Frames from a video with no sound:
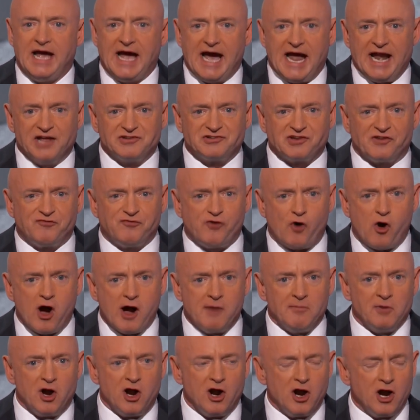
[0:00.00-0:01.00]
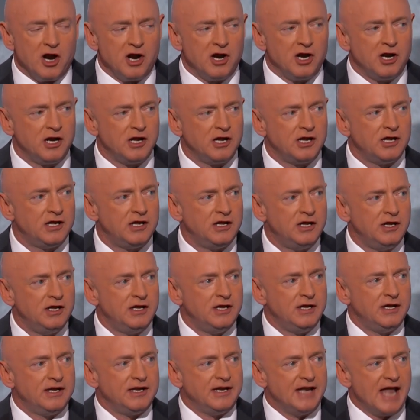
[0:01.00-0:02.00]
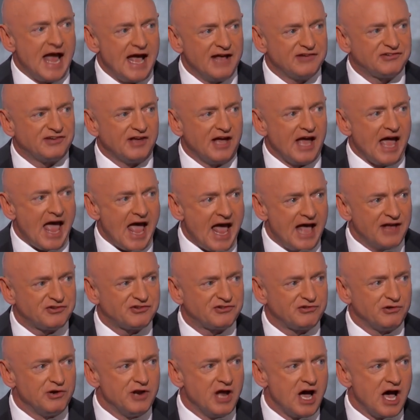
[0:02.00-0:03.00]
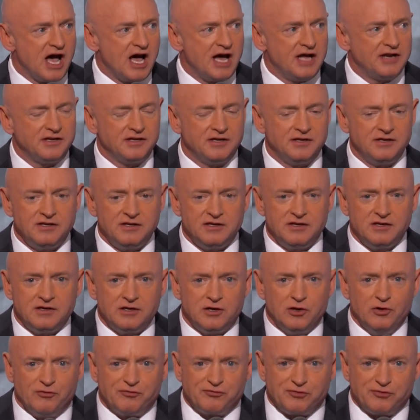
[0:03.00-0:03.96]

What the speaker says: And as a former NASA astronaut who